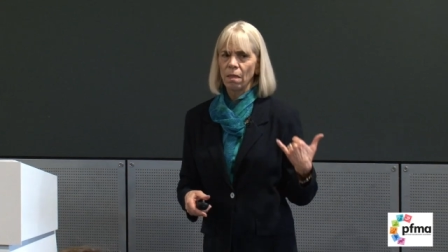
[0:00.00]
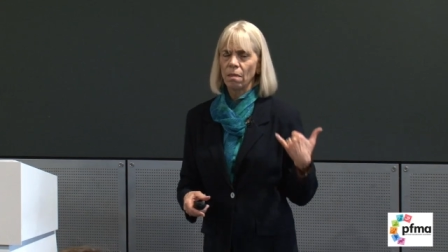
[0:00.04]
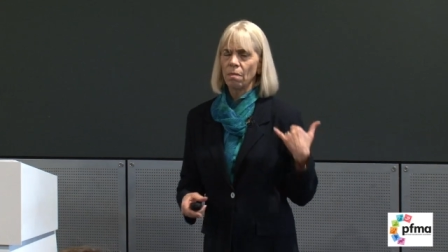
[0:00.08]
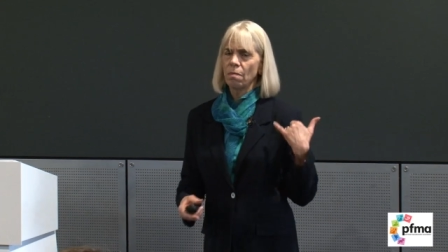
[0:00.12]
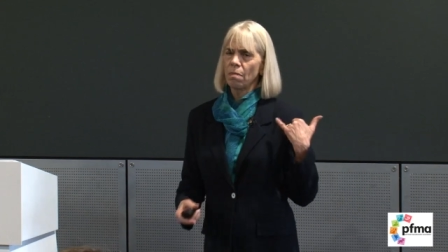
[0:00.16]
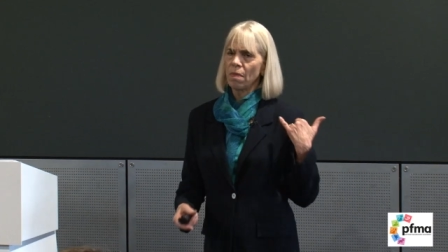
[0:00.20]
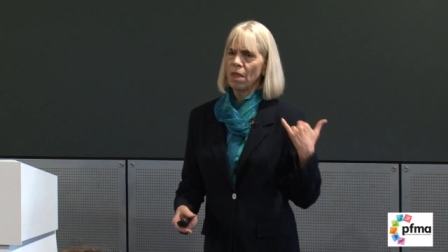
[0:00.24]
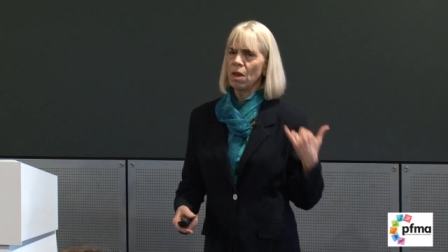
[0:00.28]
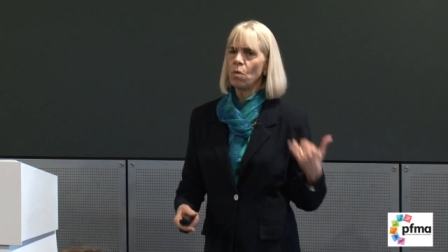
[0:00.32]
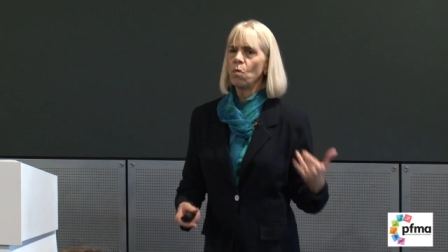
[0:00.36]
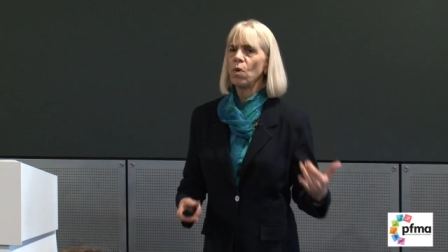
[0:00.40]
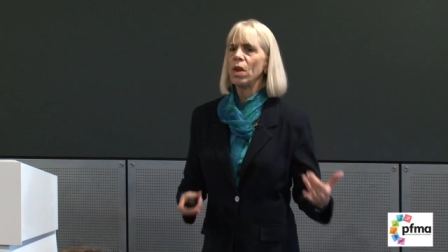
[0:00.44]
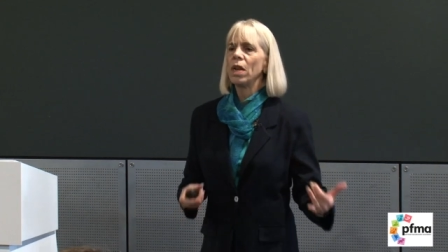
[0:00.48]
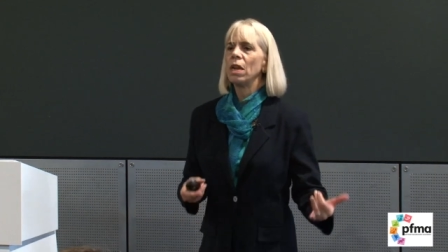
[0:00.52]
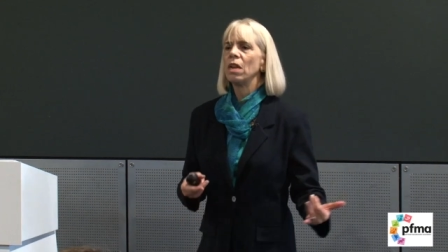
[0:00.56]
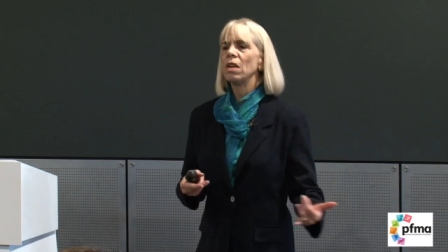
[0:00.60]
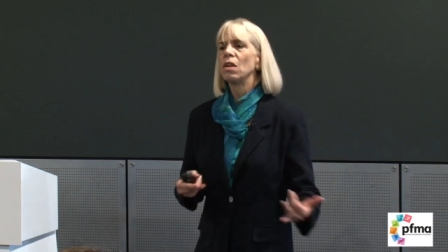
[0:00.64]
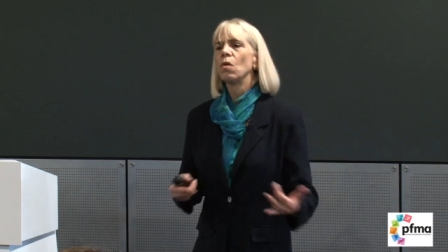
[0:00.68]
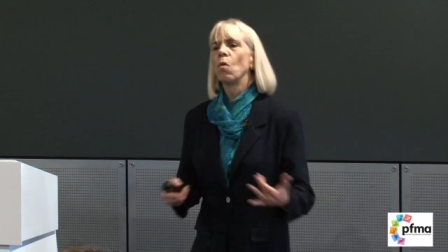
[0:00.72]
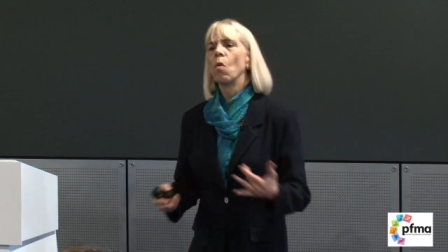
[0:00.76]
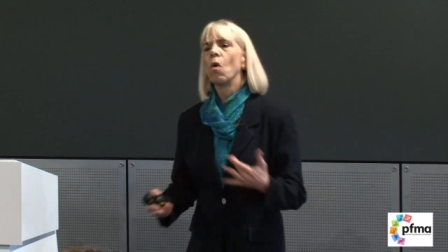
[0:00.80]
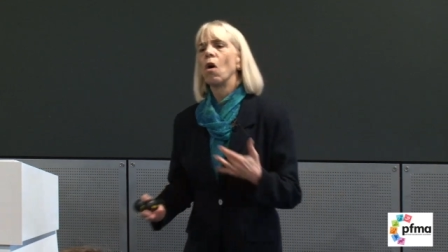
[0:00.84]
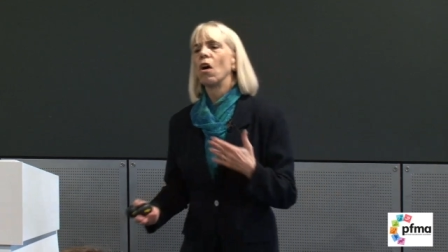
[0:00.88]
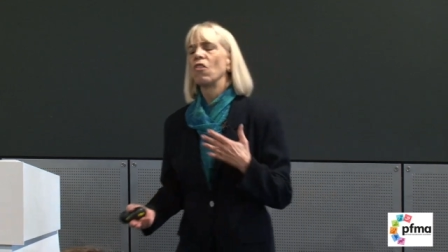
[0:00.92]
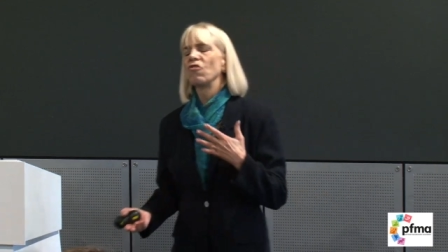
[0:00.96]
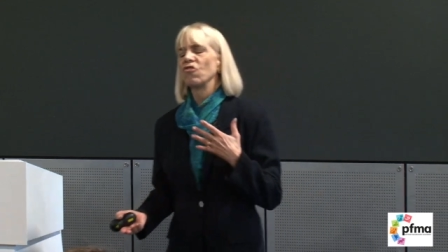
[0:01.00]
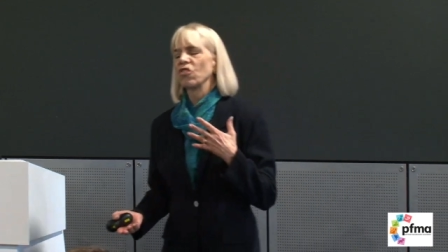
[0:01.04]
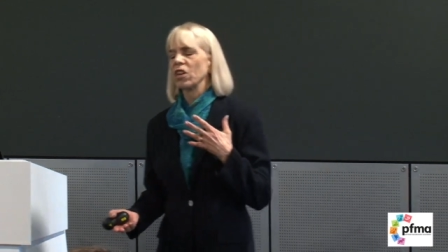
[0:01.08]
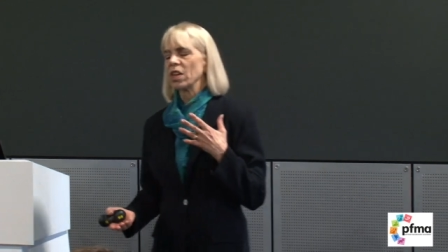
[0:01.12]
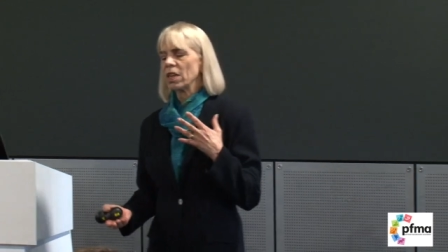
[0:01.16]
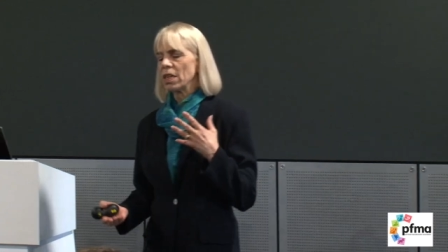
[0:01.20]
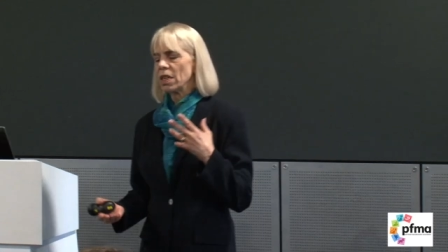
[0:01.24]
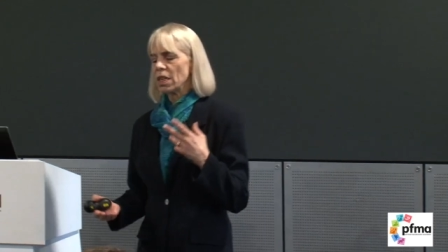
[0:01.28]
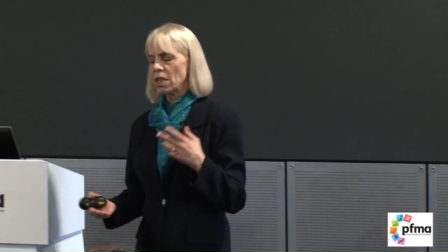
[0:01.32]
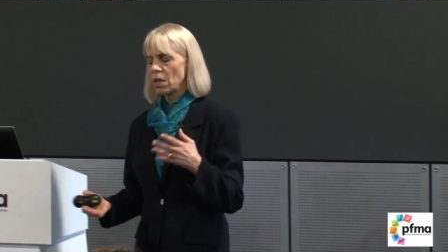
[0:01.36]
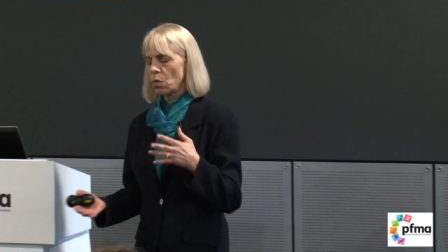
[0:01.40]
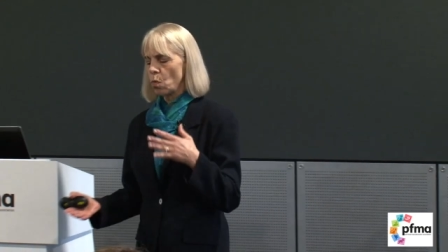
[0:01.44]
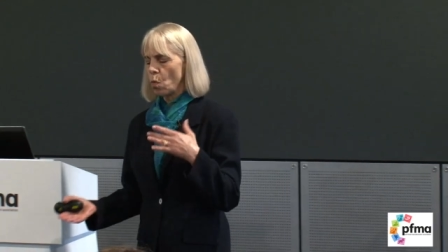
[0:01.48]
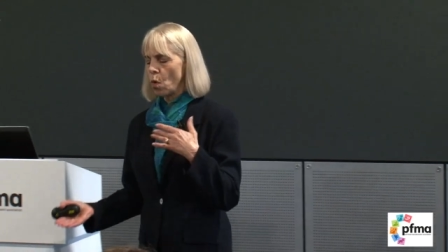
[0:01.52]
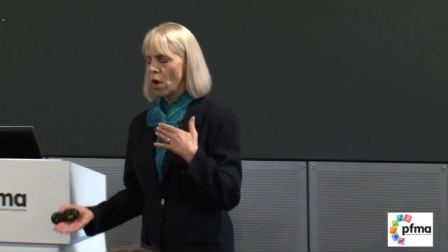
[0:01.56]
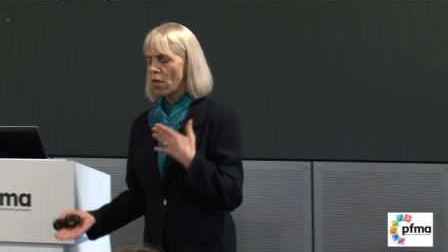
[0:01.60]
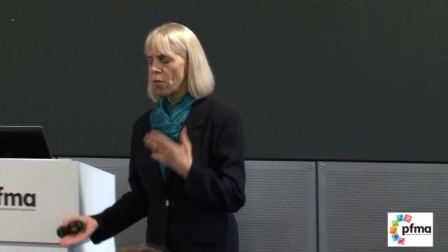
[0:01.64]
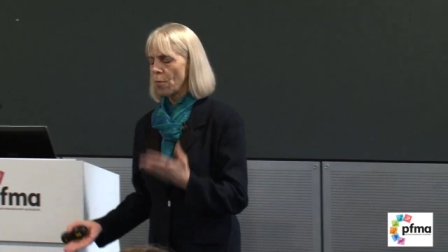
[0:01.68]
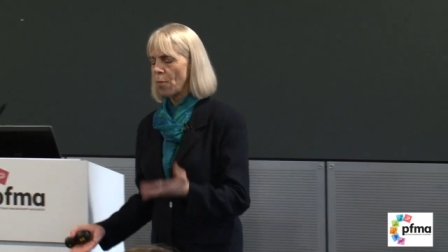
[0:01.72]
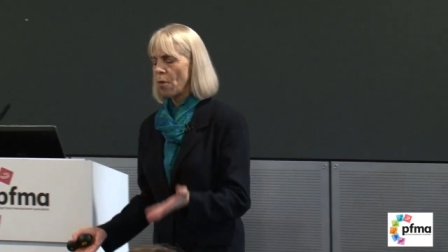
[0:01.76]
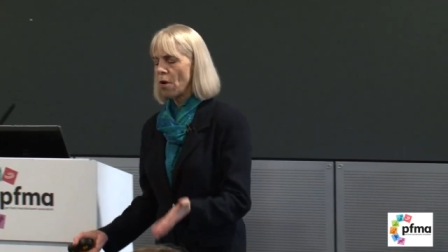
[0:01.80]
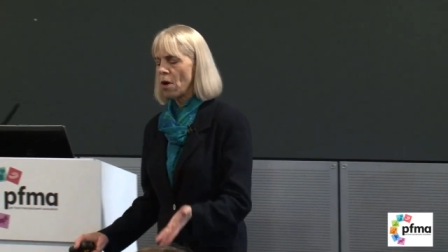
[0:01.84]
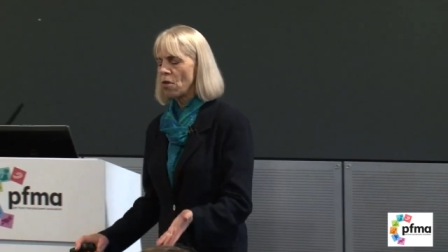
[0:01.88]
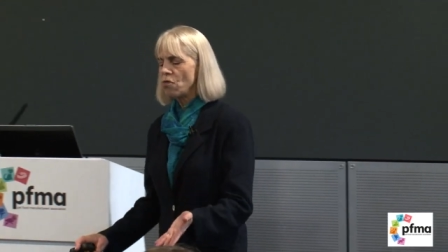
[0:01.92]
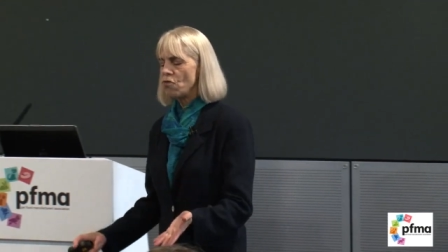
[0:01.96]
then we need to watch because with
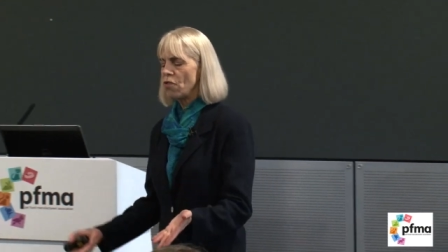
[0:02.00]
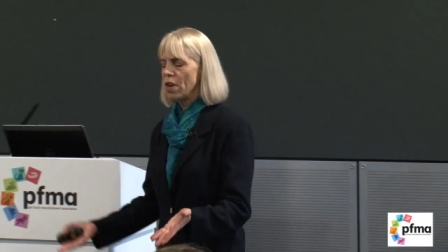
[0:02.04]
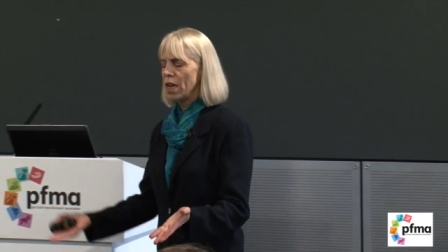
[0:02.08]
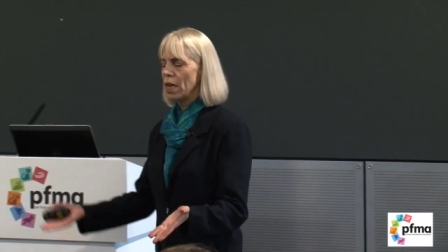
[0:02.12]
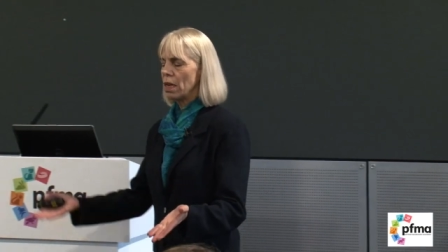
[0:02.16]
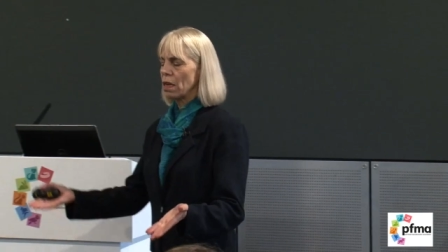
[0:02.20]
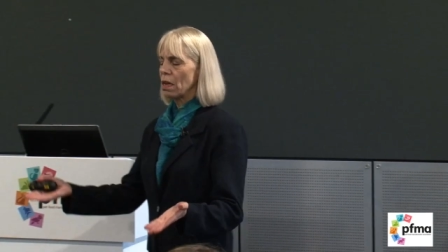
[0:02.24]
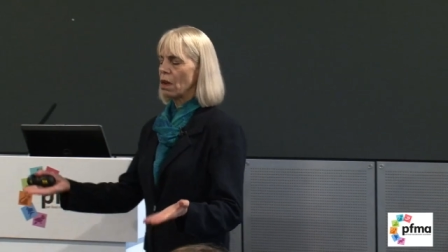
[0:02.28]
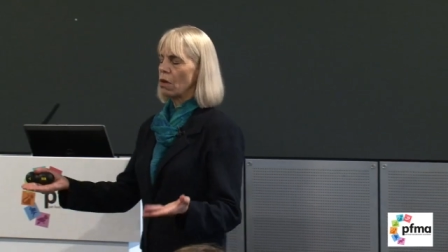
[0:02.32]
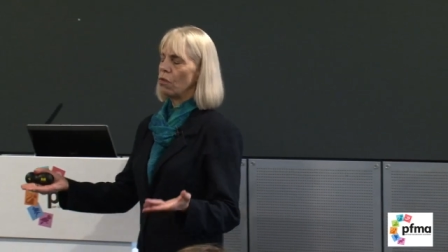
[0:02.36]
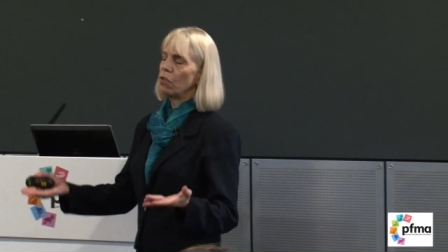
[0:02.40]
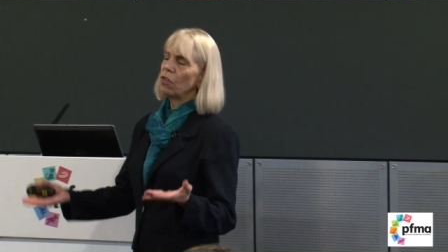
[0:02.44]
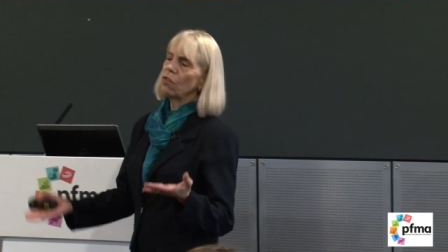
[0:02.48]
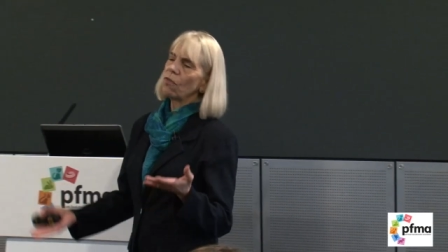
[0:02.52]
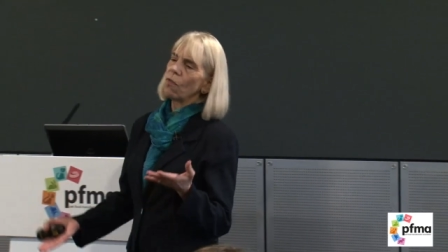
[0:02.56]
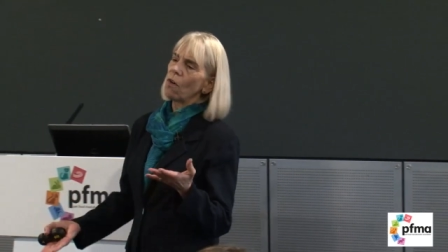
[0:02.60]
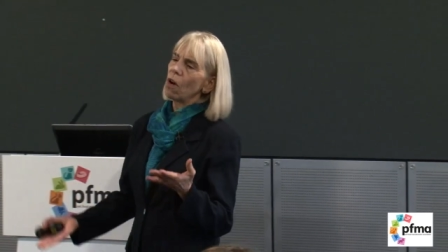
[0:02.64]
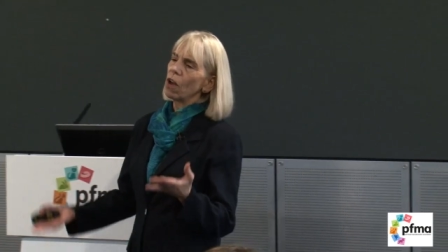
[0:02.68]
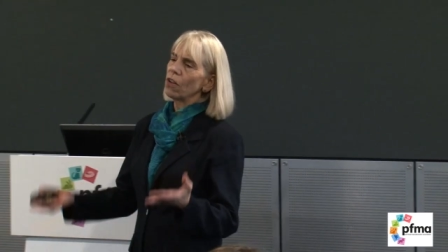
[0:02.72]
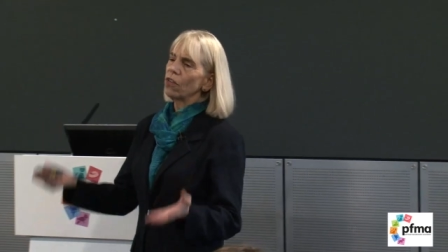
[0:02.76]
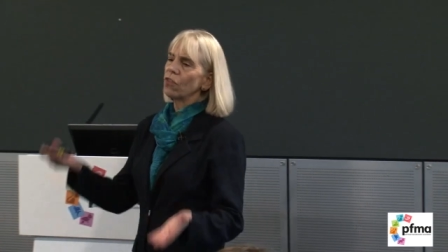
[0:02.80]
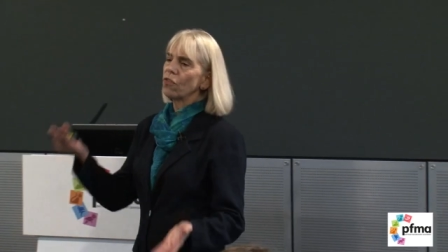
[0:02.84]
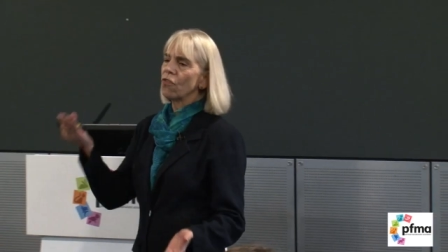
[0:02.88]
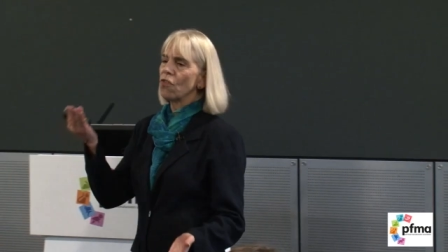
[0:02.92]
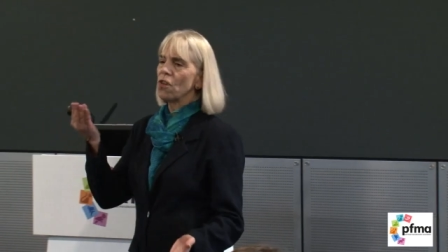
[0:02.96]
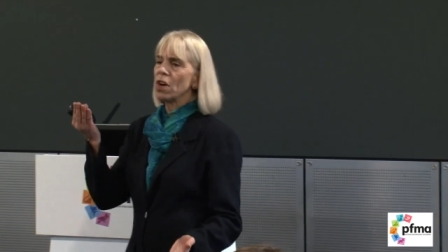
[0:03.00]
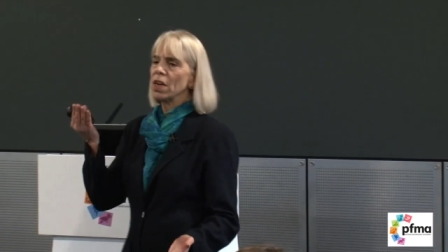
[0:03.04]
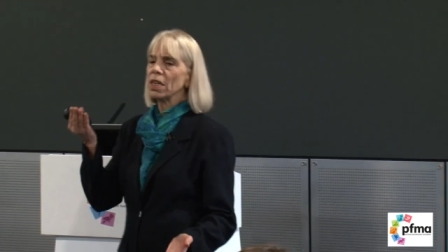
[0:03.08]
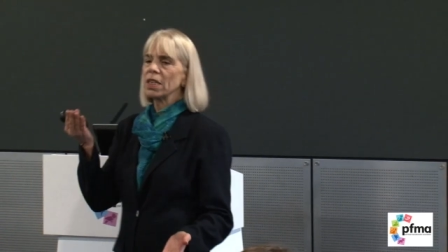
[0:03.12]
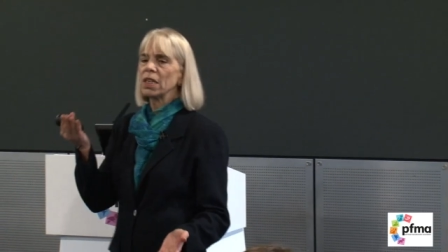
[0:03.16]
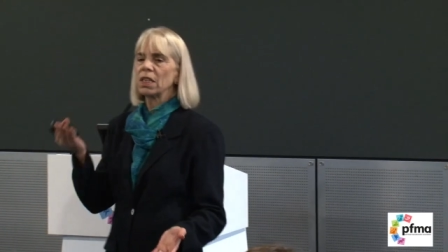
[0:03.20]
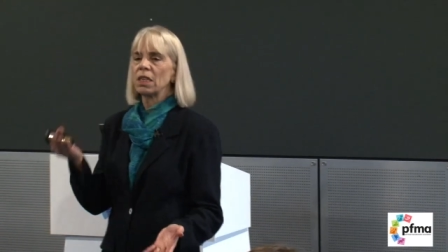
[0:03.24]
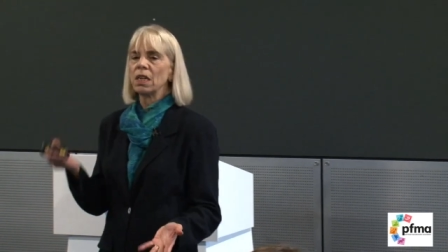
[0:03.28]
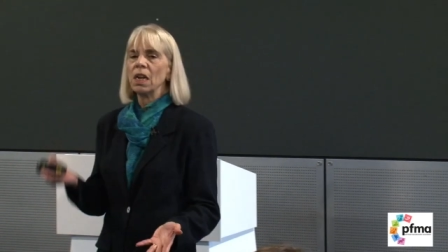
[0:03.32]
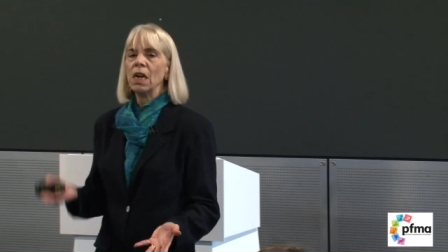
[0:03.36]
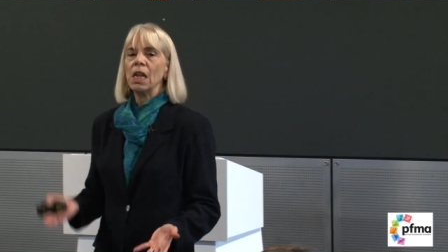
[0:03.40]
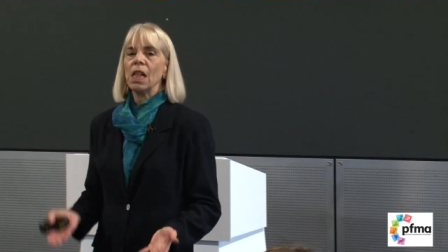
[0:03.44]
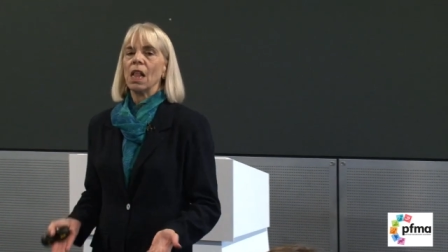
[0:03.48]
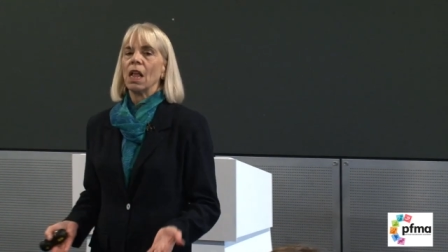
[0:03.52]
protein goes phosphorus.